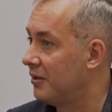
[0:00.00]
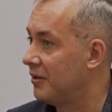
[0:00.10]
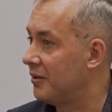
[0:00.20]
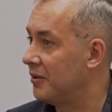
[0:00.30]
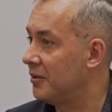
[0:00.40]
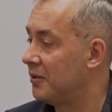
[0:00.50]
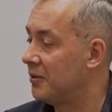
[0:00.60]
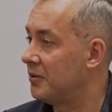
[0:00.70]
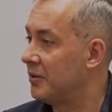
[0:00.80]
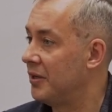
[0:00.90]

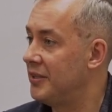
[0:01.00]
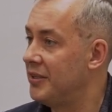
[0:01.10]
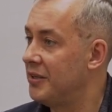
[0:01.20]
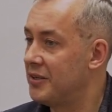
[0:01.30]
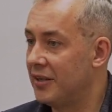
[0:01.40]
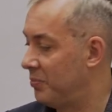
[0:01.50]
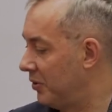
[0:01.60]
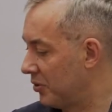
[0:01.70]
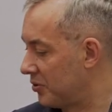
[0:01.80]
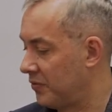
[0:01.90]
Uh, I didn't tell
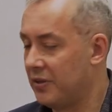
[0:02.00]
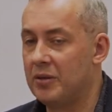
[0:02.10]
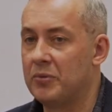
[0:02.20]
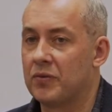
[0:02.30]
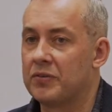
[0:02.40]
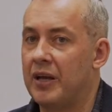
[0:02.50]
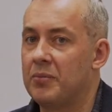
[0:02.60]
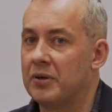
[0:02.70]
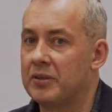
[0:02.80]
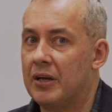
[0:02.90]
because of the limit of
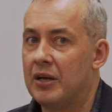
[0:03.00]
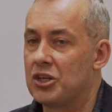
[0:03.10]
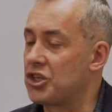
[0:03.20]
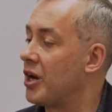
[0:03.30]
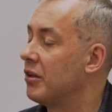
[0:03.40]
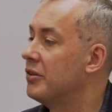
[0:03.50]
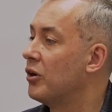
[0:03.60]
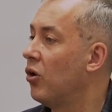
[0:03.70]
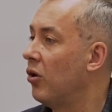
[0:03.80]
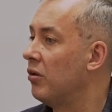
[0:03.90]
time, but Charles de
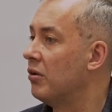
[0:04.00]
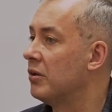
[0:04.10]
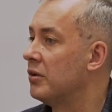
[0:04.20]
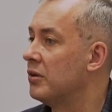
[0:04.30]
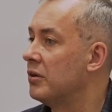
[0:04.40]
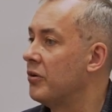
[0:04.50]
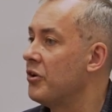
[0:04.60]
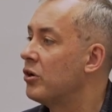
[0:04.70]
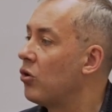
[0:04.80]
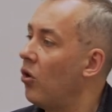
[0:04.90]
Gaulle uh,
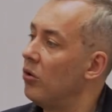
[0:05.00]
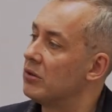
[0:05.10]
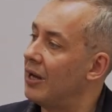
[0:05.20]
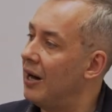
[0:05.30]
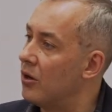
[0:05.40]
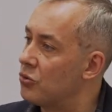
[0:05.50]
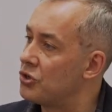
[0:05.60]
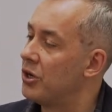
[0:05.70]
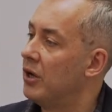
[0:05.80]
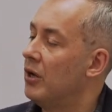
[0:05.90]
recalled out